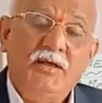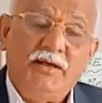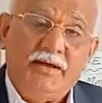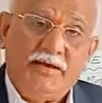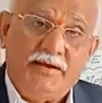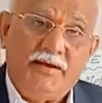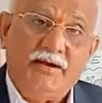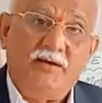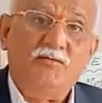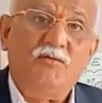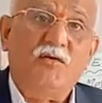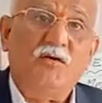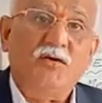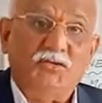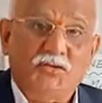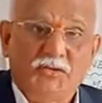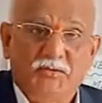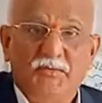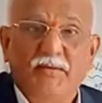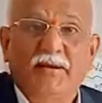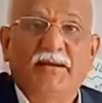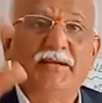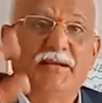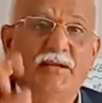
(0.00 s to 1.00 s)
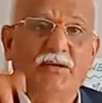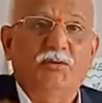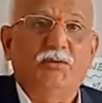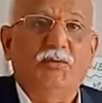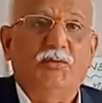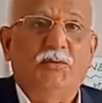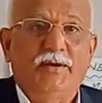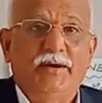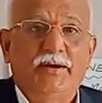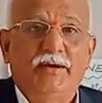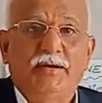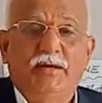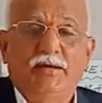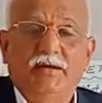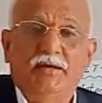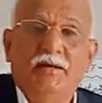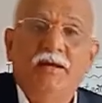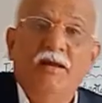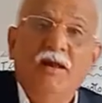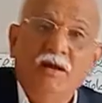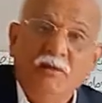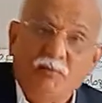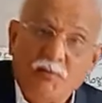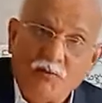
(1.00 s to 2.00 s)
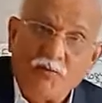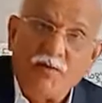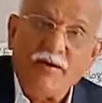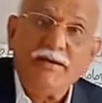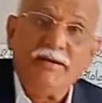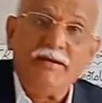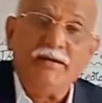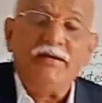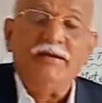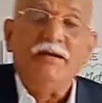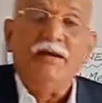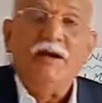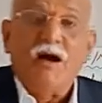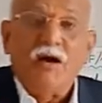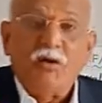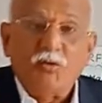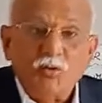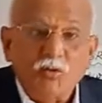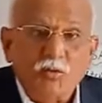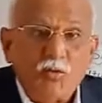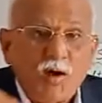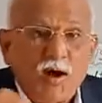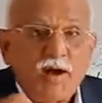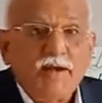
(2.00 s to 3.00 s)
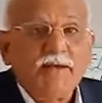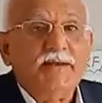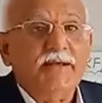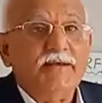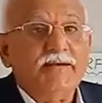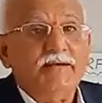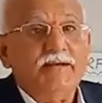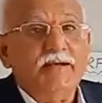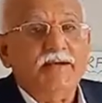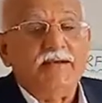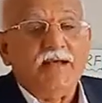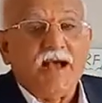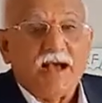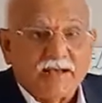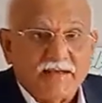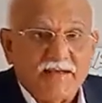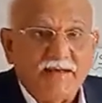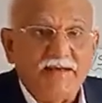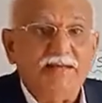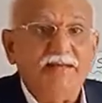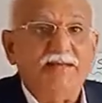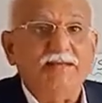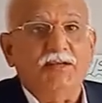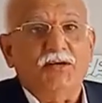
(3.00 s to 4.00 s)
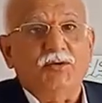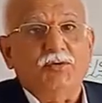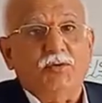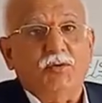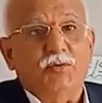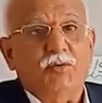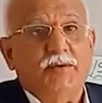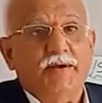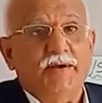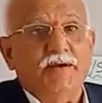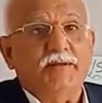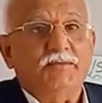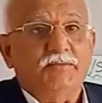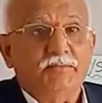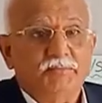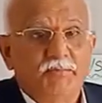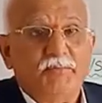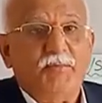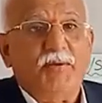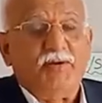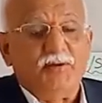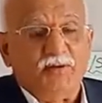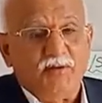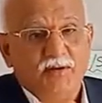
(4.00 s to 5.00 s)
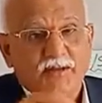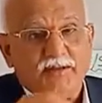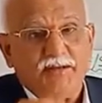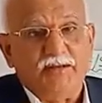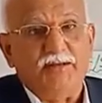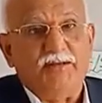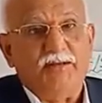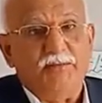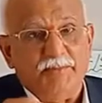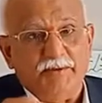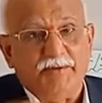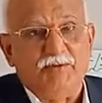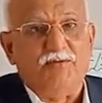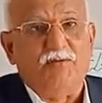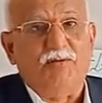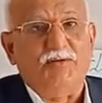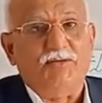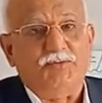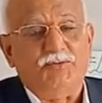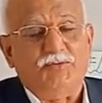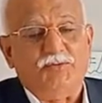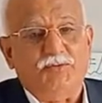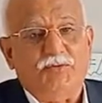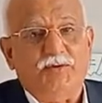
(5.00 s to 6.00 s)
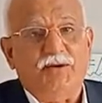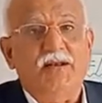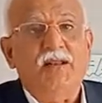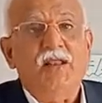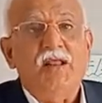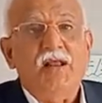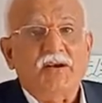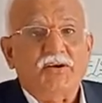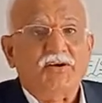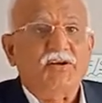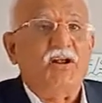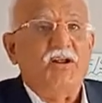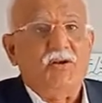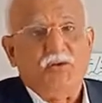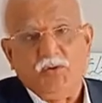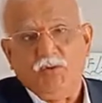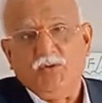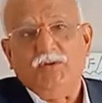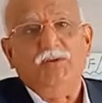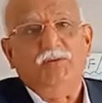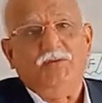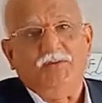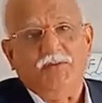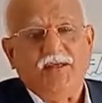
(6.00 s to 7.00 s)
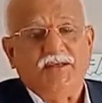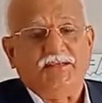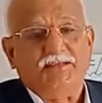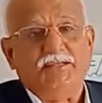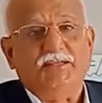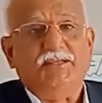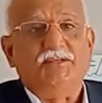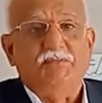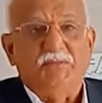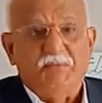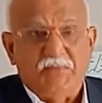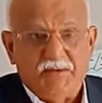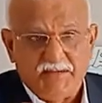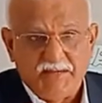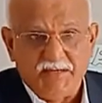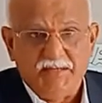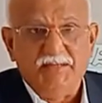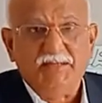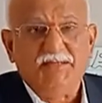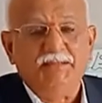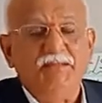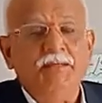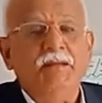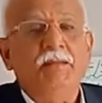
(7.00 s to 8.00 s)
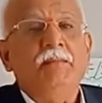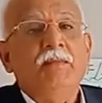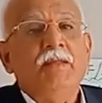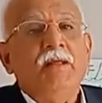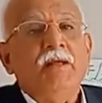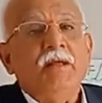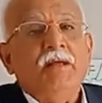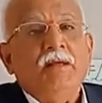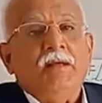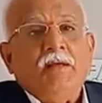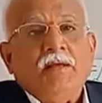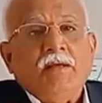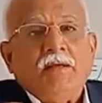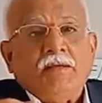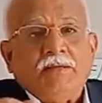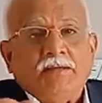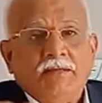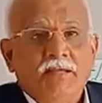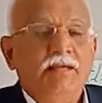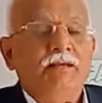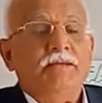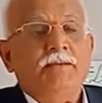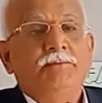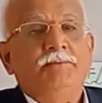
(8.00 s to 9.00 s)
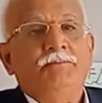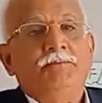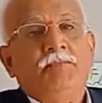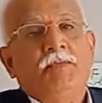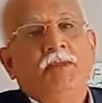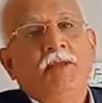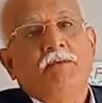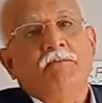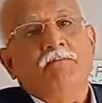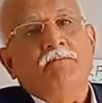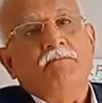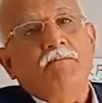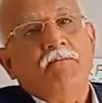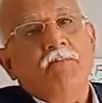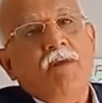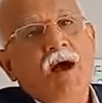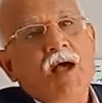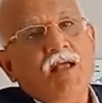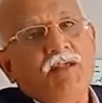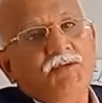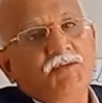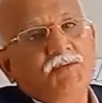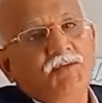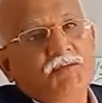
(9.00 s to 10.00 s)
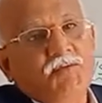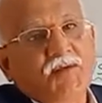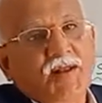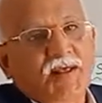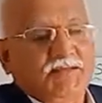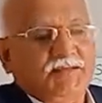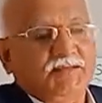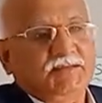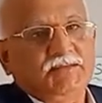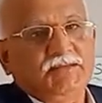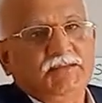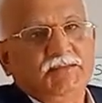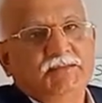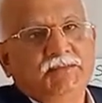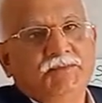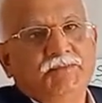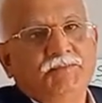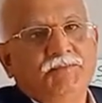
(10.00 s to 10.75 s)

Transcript: an advanced medical student, why, to what extent agriculture students, particularly the meteorology students, shall know the fluxes means? See, mass flux,